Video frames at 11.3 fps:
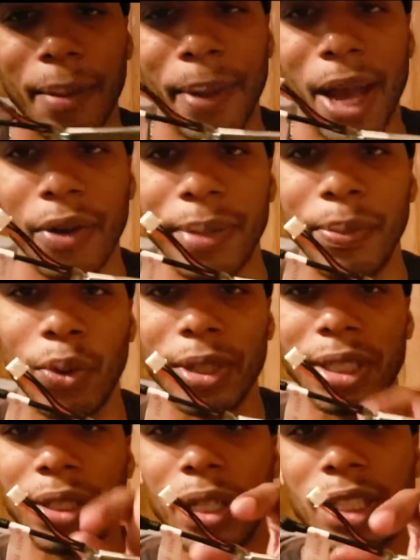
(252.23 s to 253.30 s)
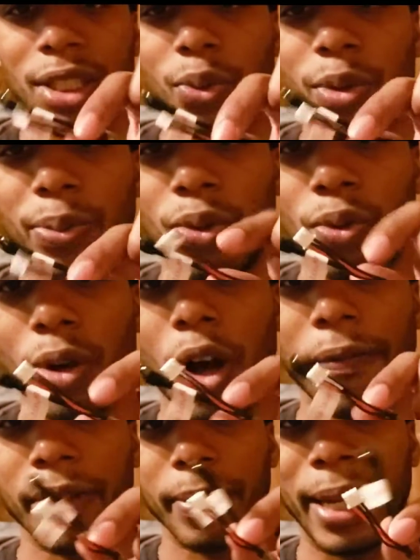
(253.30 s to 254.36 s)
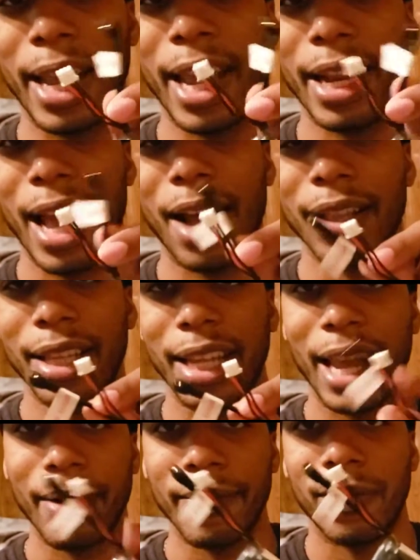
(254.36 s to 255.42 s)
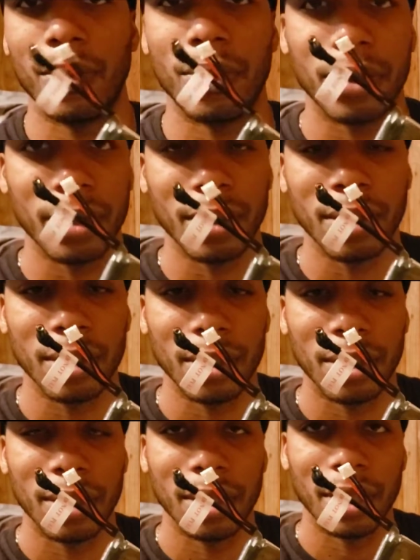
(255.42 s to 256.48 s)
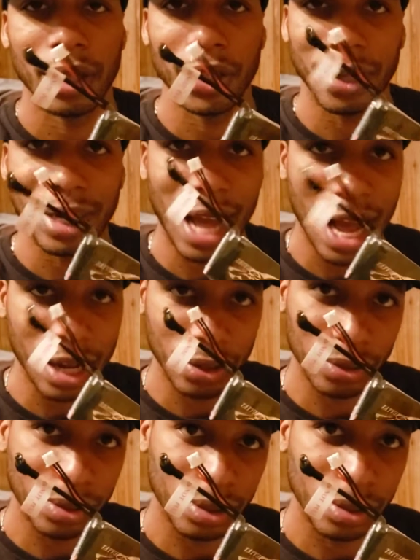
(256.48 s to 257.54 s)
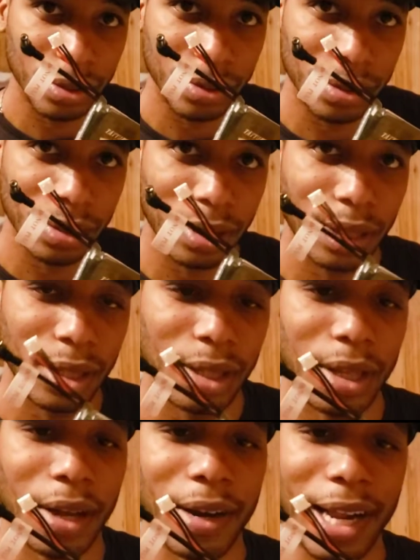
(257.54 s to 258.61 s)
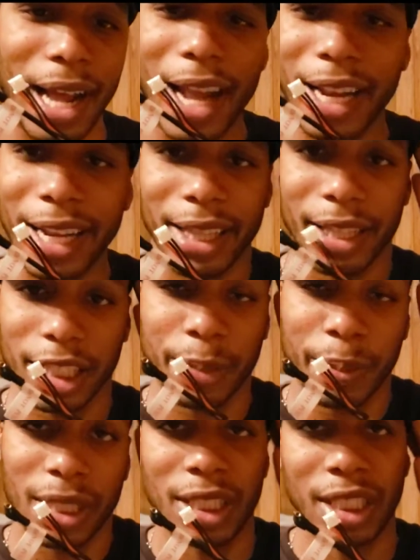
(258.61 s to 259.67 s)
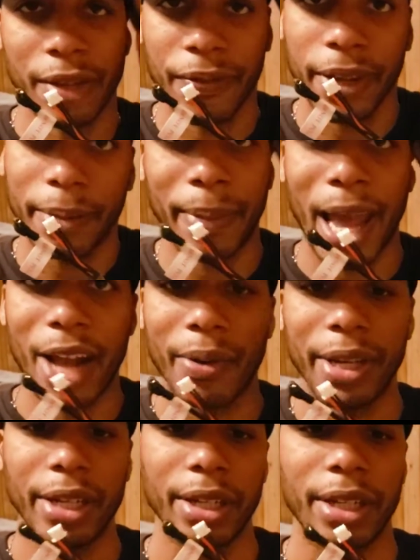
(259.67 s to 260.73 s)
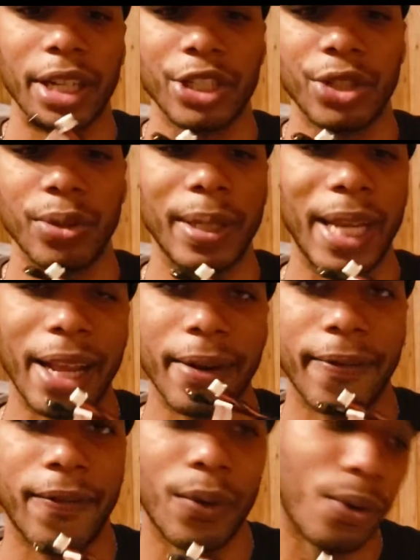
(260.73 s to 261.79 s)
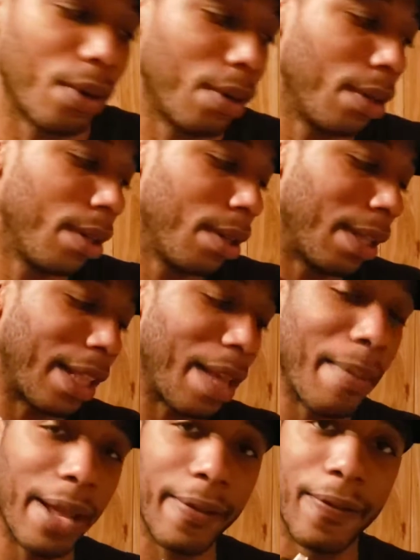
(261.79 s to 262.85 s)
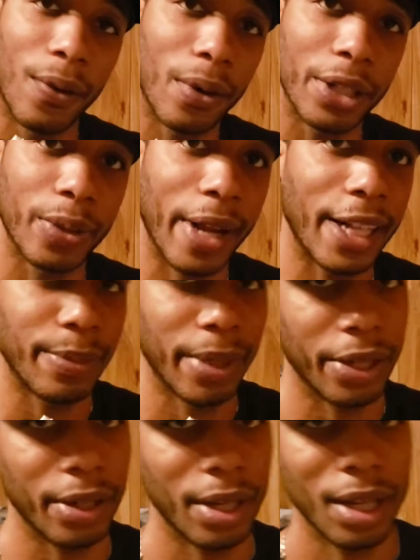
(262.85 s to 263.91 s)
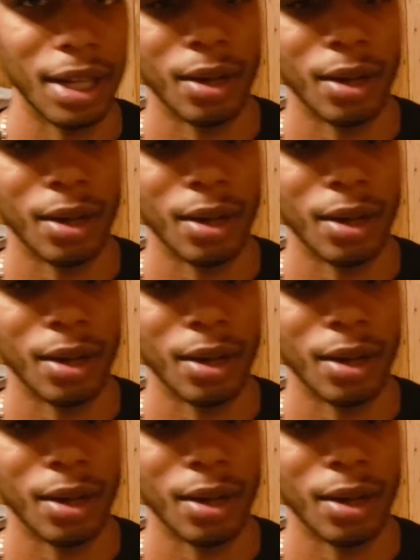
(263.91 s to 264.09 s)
a battery more suitable out of the gate for your goggles. All right, I didn't get the specific battery that you get that they make for the transmitter,